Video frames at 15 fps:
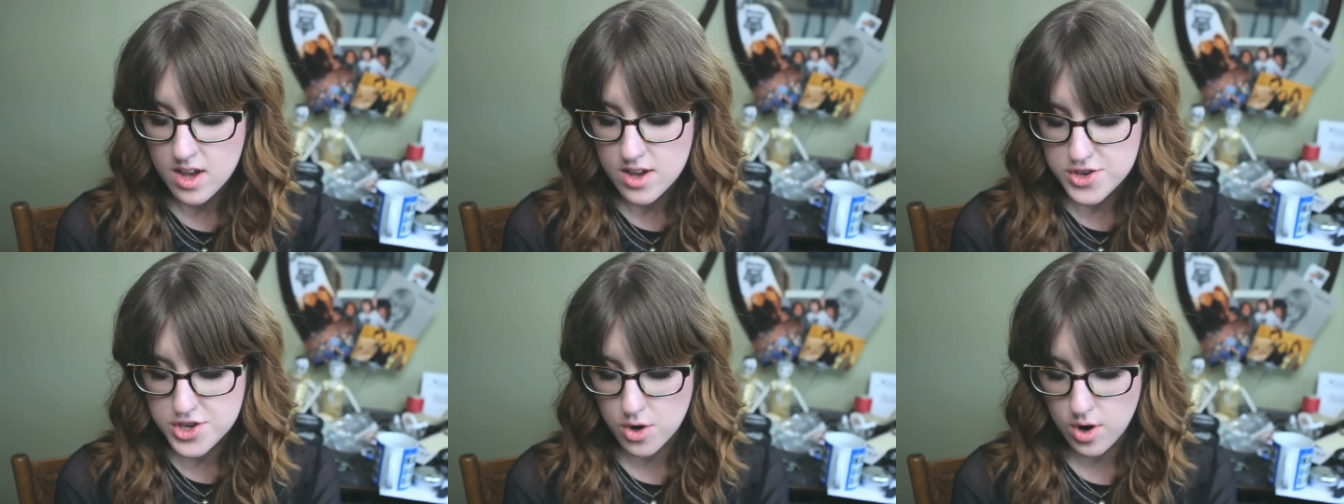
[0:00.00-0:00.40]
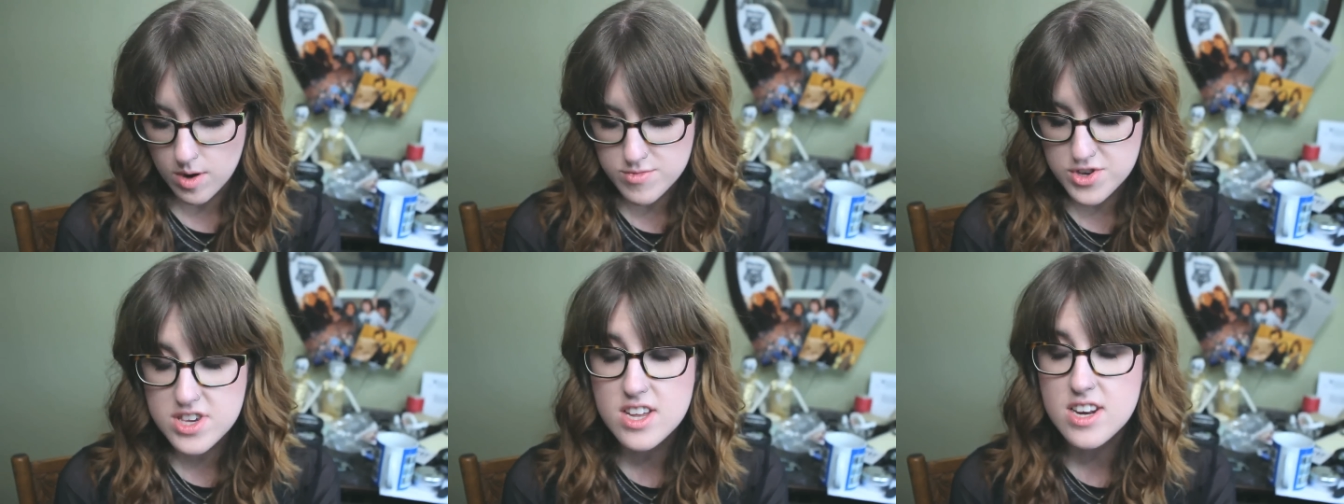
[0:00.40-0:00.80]
So
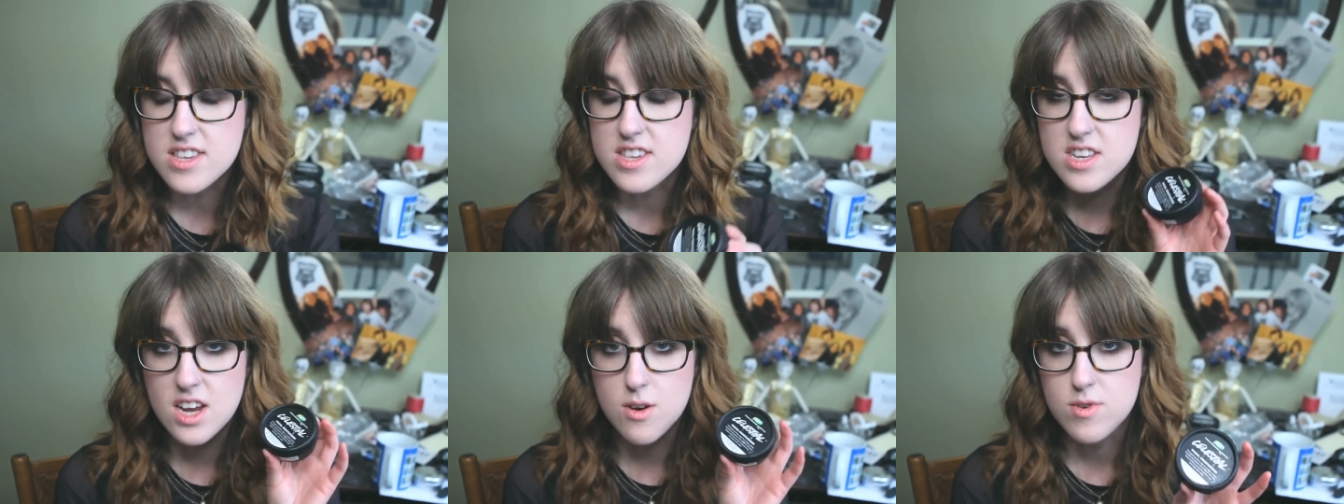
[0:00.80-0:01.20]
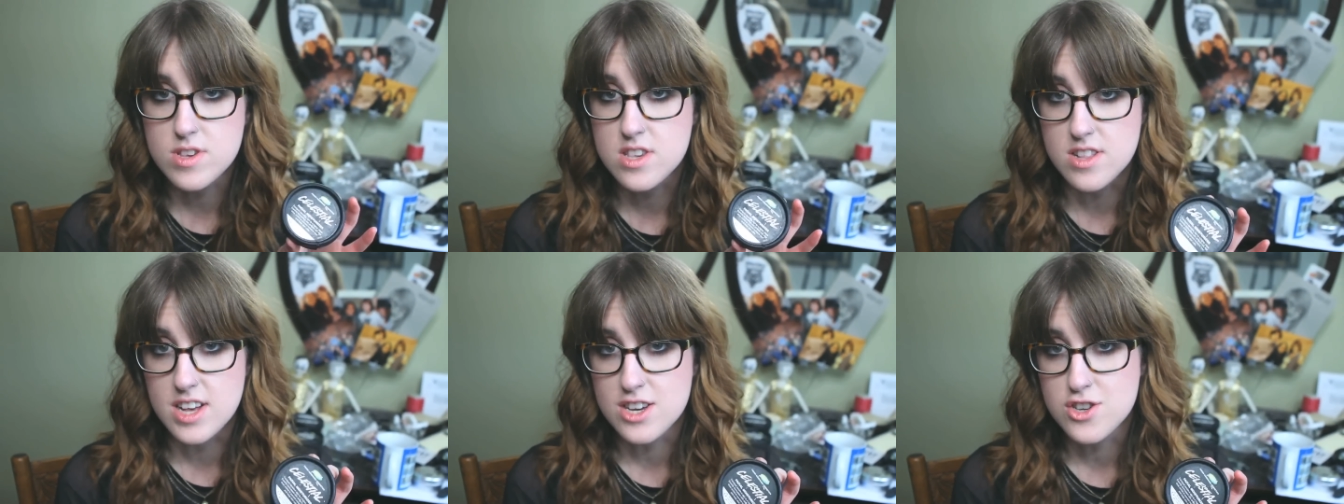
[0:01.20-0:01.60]
I'm just gonna stick with
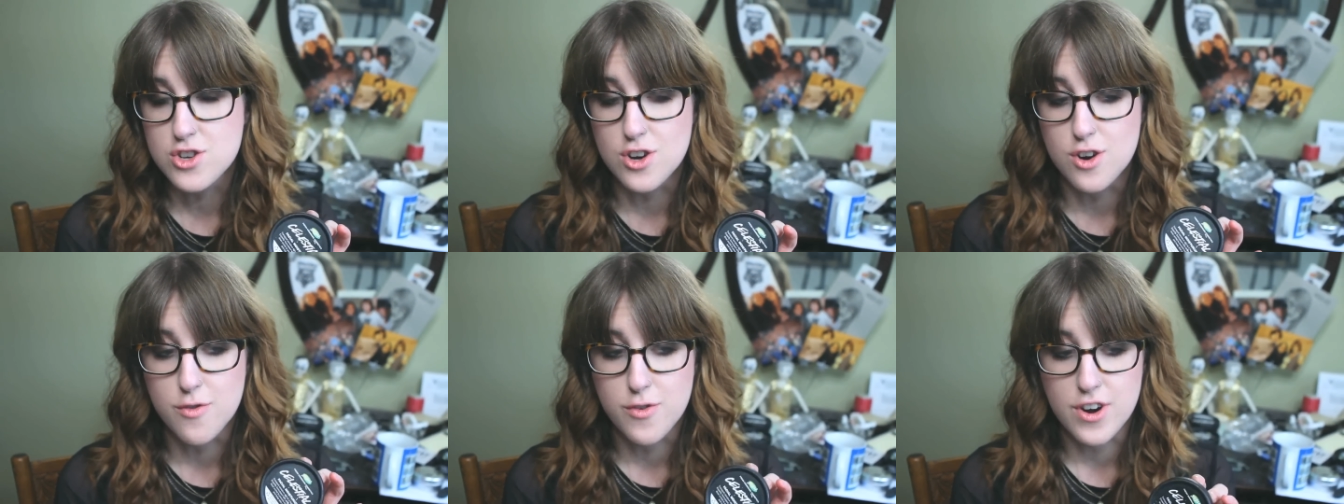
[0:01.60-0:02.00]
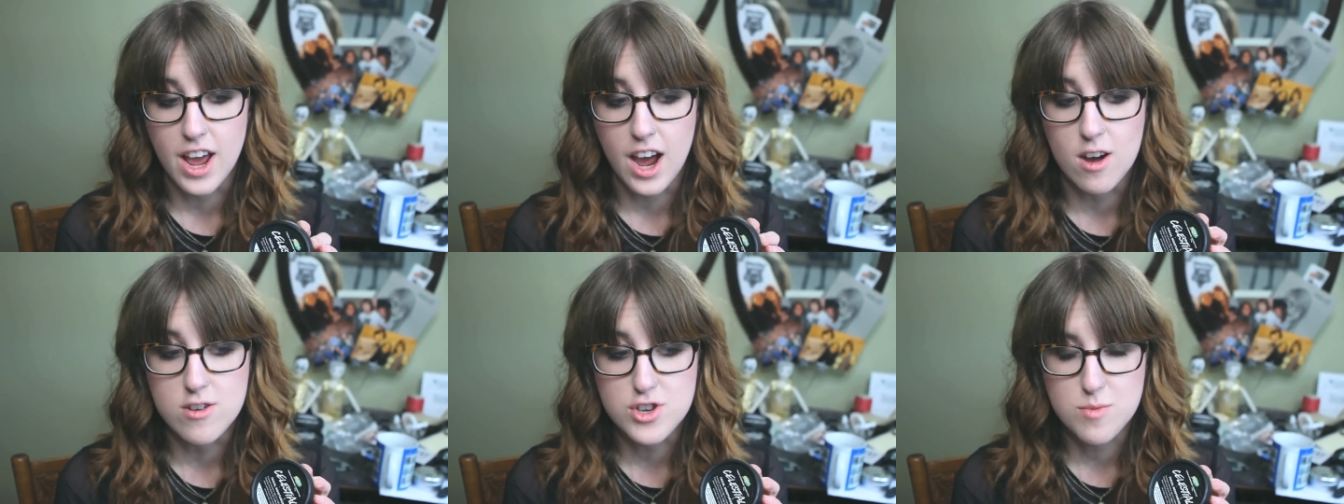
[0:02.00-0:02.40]
Celestial for
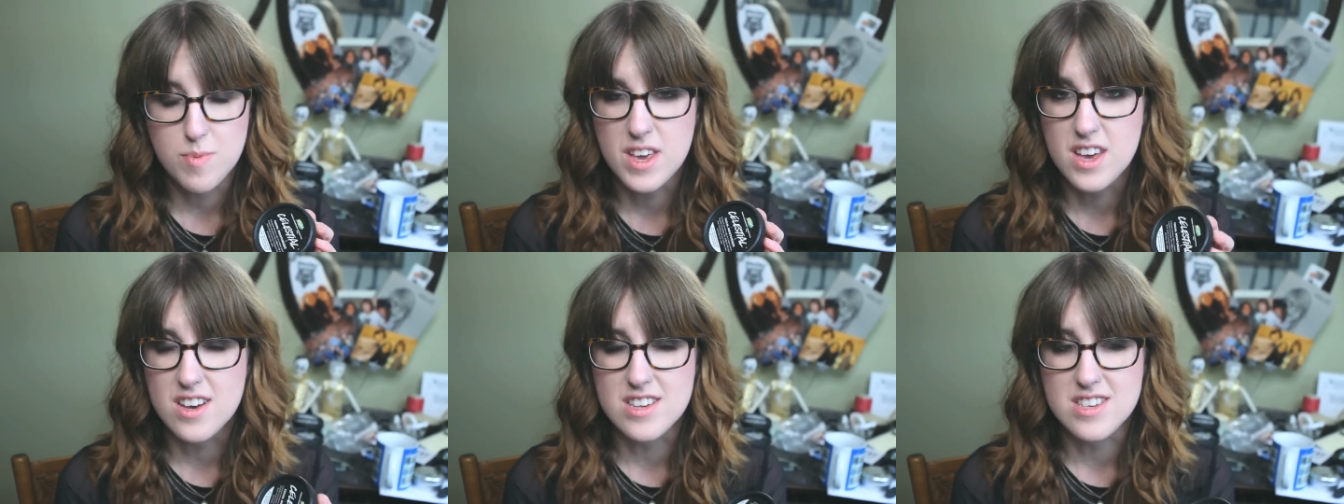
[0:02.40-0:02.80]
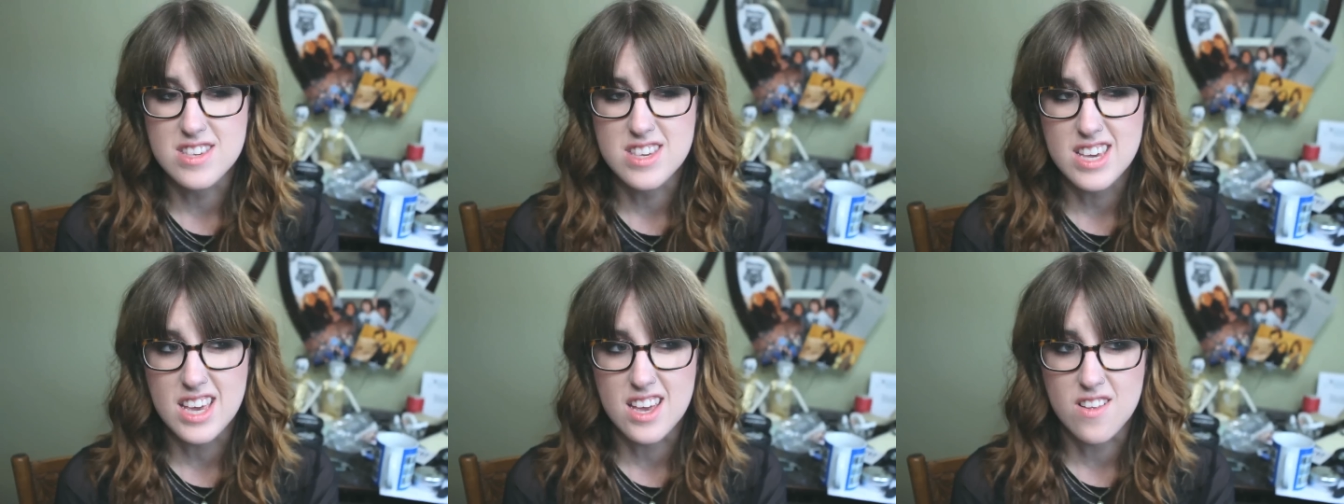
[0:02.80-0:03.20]
now, just
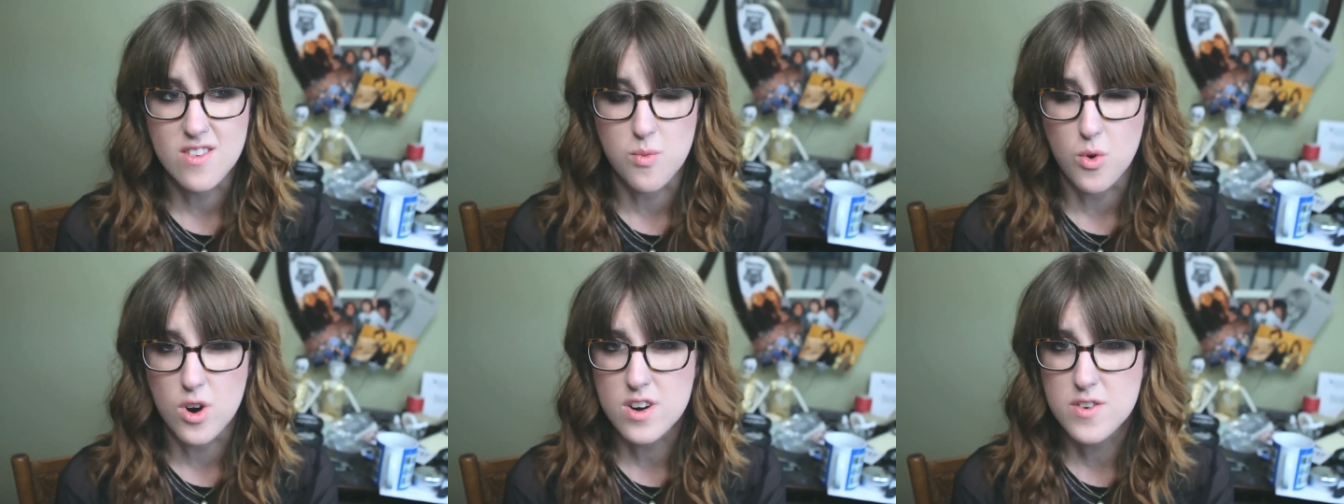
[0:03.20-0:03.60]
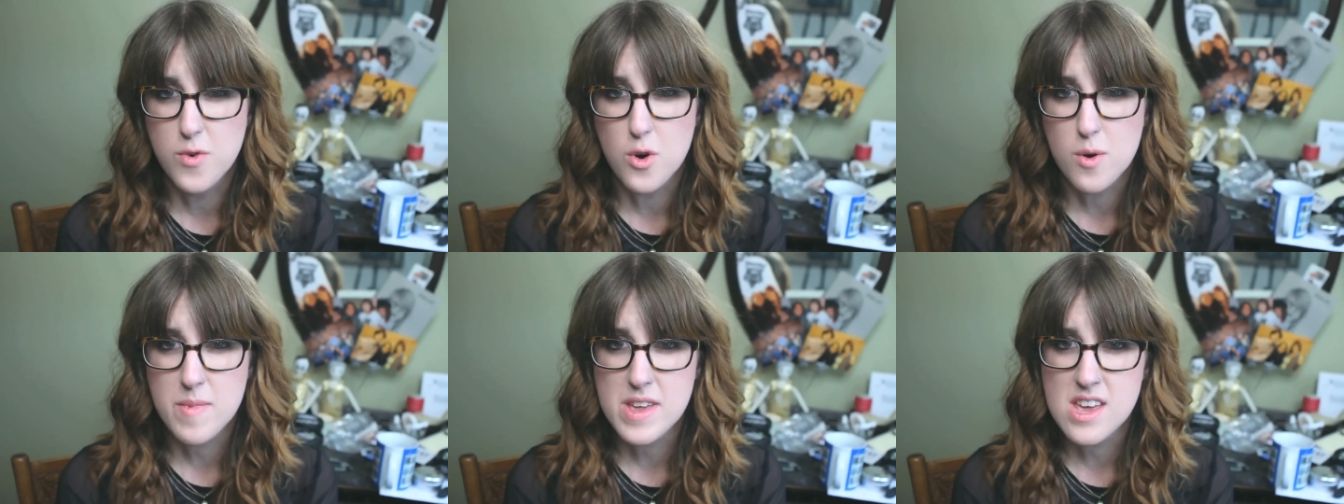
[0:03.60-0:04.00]
because it's worked
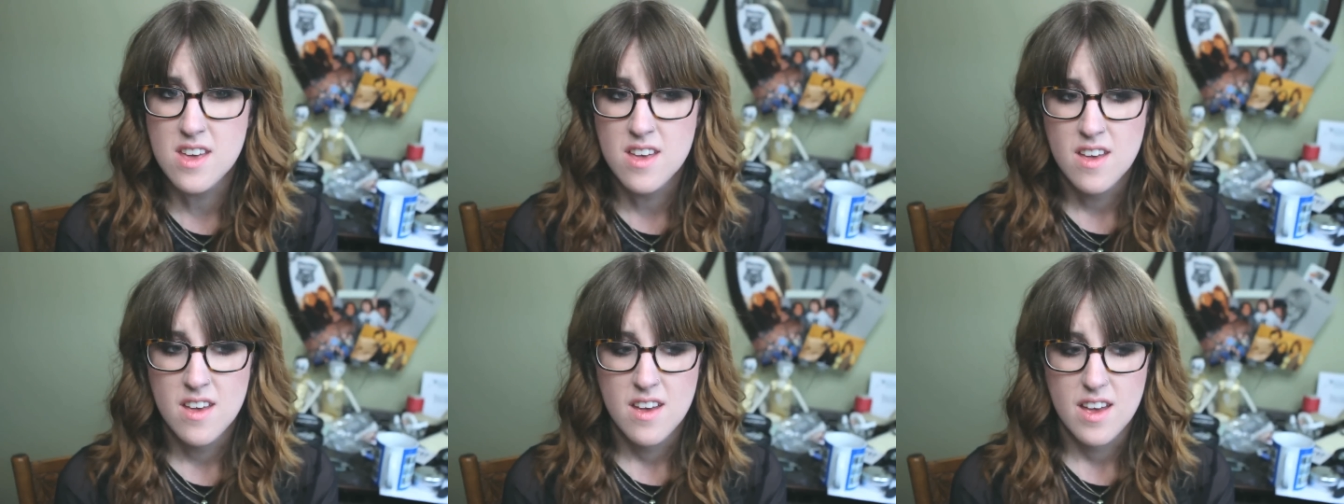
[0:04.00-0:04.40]
for me,